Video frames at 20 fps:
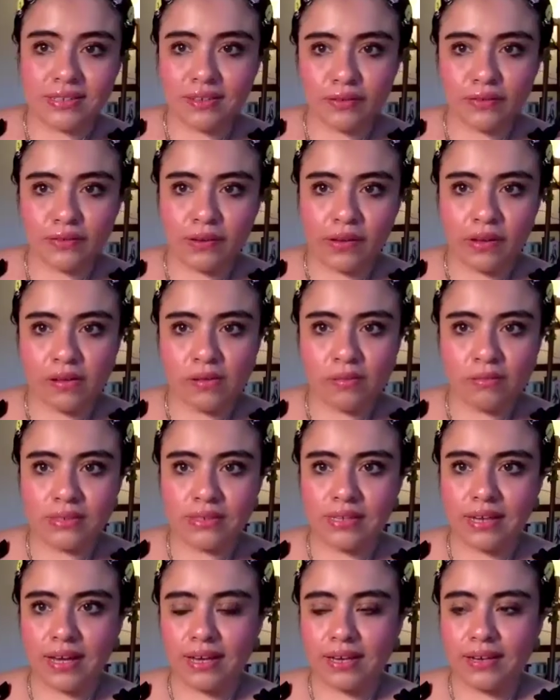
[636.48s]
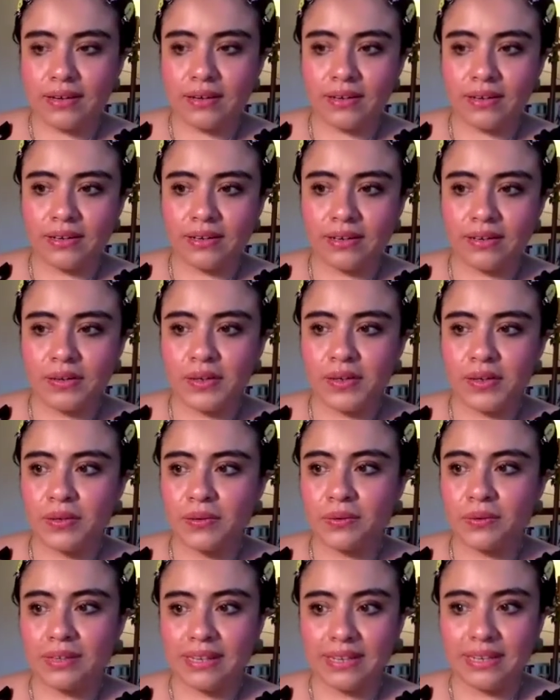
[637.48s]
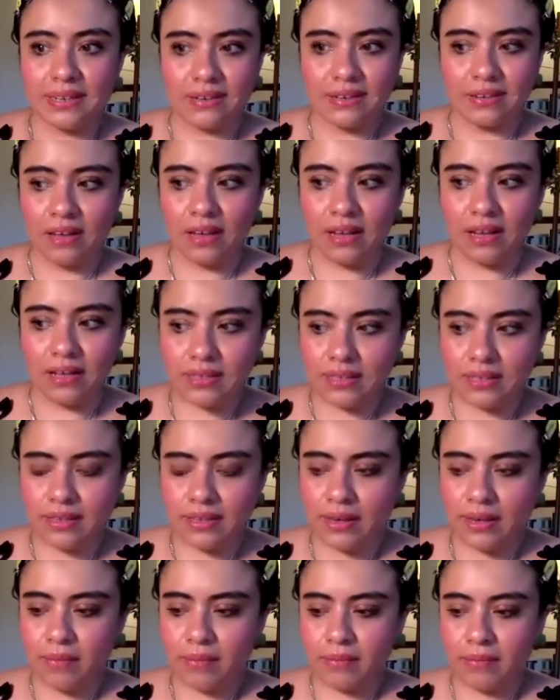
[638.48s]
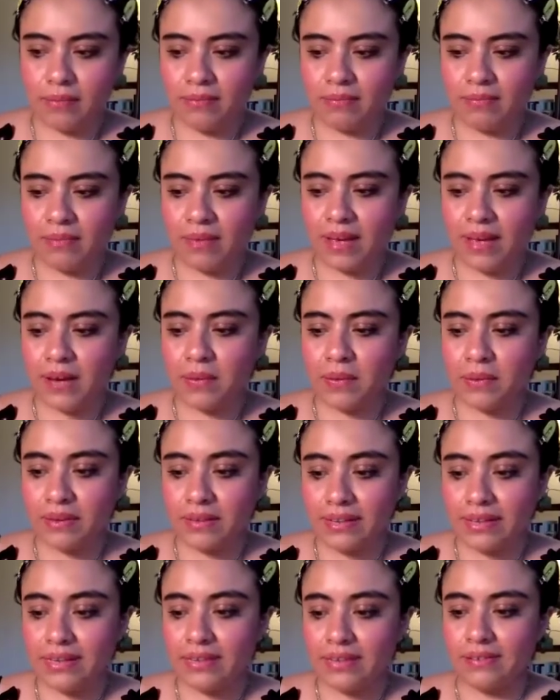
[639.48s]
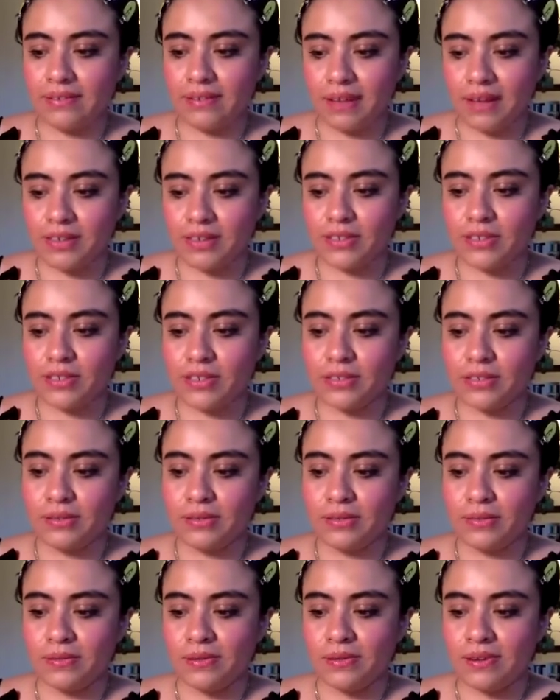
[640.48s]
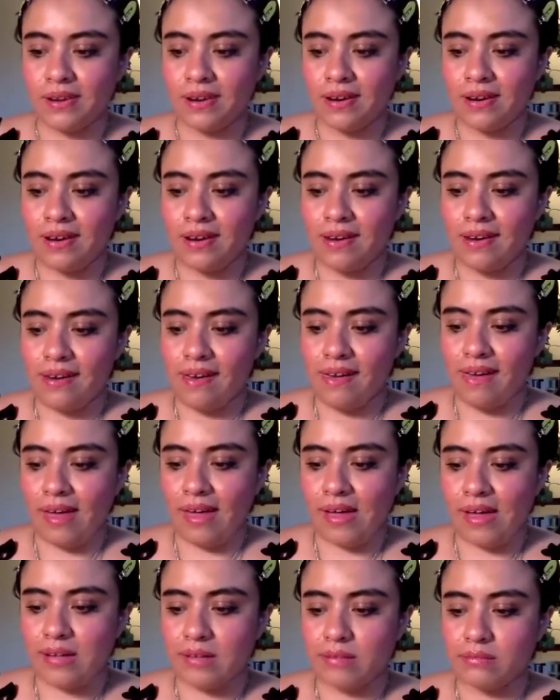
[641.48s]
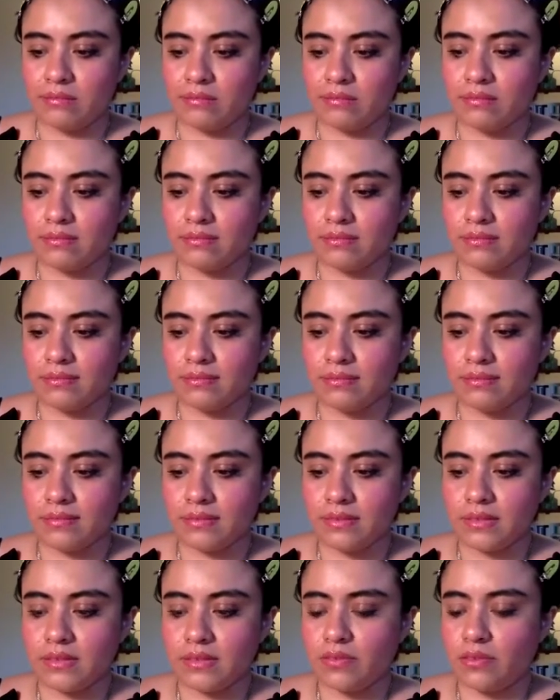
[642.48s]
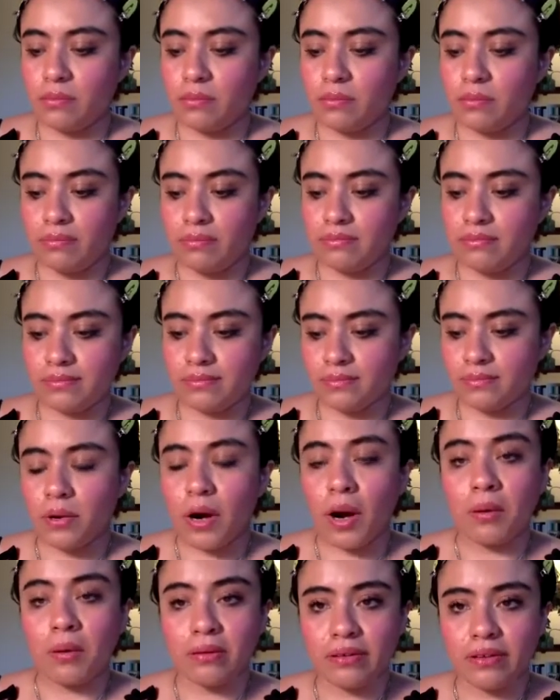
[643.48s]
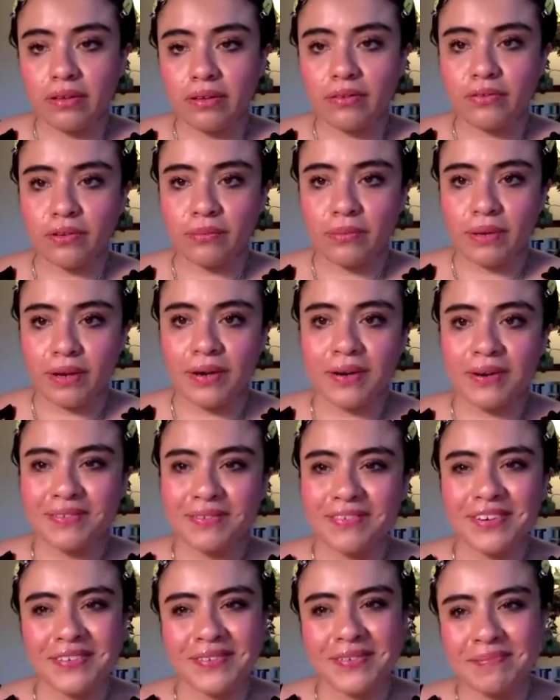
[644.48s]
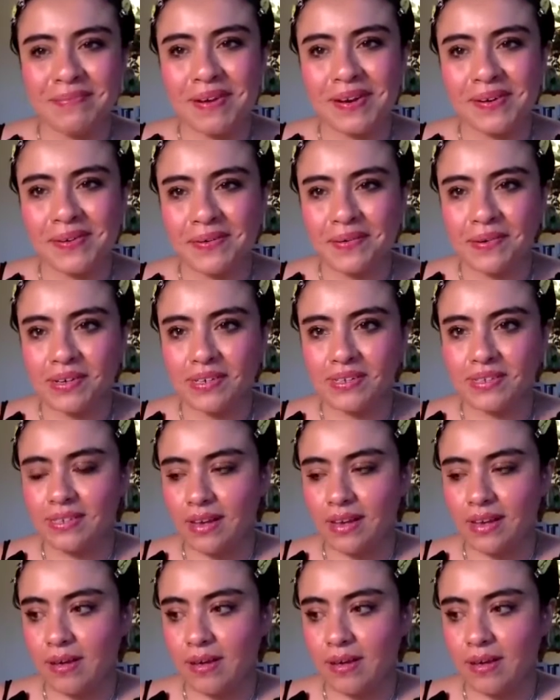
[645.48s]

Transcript: the films. I relate a lot to them. I relate a lot to, for better or worse,